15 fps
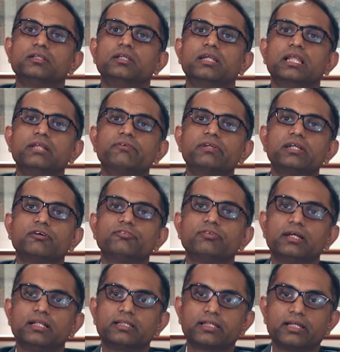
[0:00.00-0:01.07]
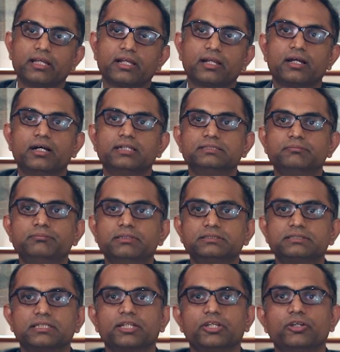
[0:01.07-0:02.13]
the delivery of healthcare as a
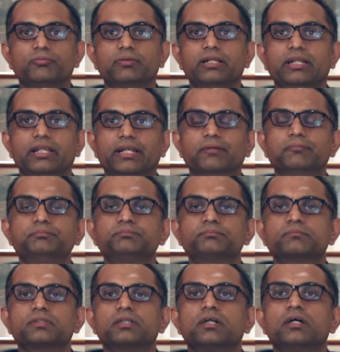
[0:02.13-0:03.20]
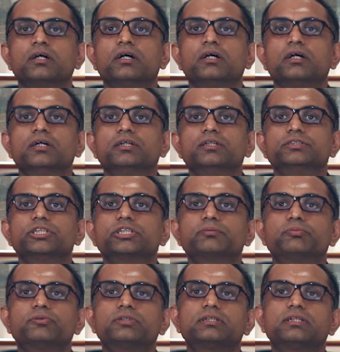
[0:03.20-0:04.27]
basic human need. Just
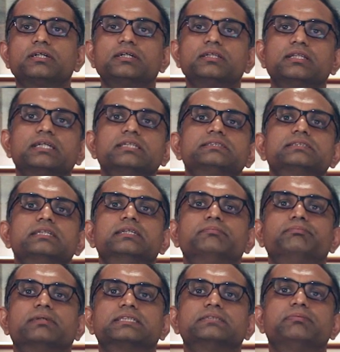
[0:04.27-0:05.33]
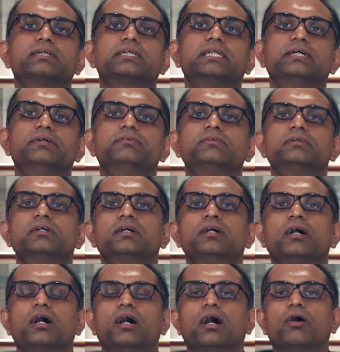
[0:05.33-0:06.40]
put things in perspective,
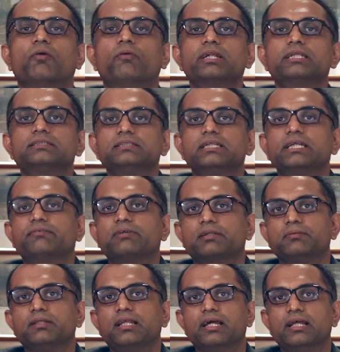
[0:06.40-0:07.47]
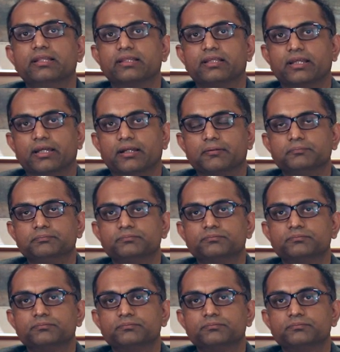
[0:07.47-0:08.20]
what is equitable healthcare?